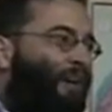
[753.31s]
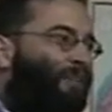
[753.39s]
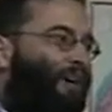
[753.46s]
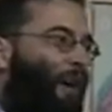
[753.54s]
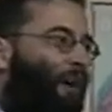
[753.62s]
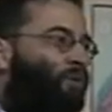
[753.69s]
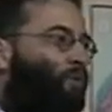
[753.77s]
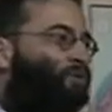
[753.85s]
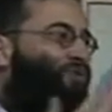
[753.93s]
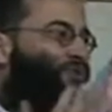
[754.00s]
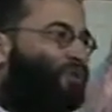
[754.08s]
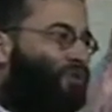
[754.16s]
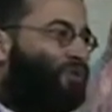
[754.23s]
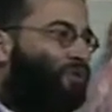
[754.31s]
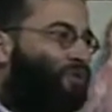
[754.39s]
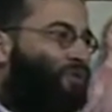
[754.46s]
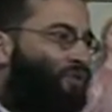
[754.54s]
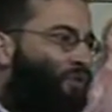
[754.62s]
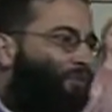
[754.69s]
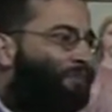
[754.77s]
They are no
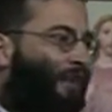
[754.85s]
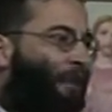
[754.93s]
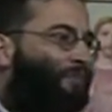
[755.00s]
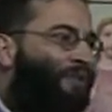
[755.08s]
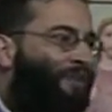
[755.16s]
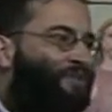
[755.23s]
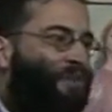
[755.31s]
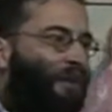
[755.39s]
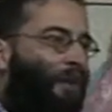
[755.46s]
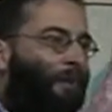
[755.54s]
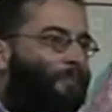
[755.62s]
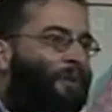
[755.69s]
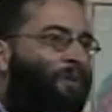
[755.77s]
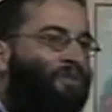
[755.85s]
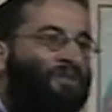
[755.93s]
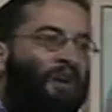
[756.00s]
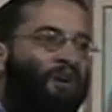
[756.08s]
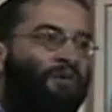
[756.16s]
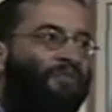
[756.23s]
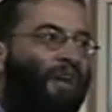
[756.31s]
teachers of happiness because they
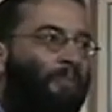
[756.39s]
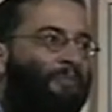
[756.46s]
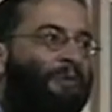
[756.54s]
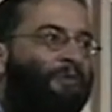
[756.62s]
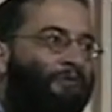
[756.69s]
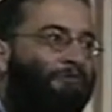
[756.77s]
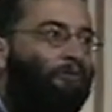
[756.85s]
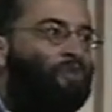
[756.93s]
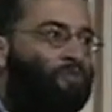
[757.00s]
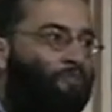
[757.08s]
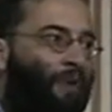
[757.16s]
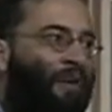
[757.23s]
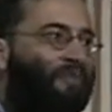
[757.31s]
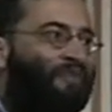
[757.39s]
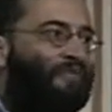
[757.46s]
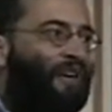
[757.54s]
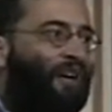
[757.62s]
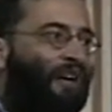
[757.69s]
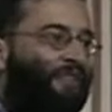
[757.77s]
are not happy in the first place.